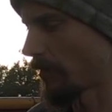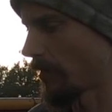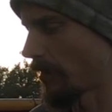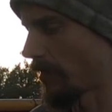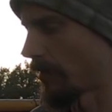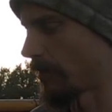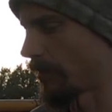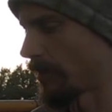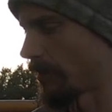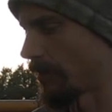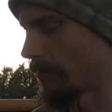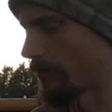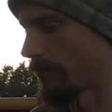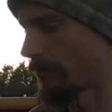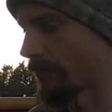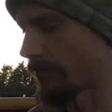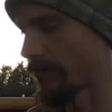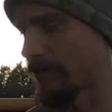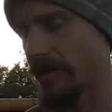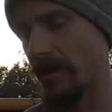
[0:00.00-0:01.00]
and um,
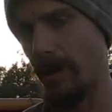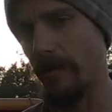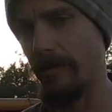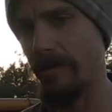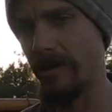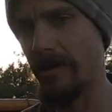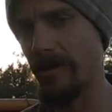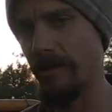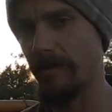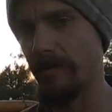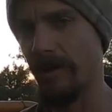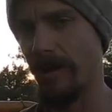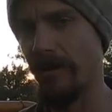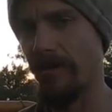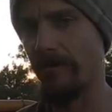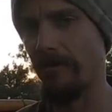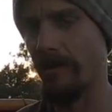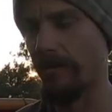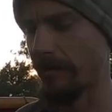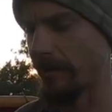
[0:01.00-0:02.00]
I'm gonna keep
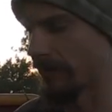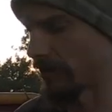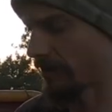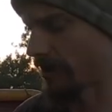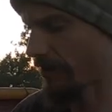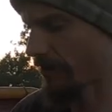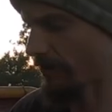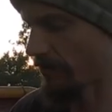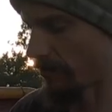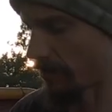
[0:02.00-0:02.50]
tying her up at least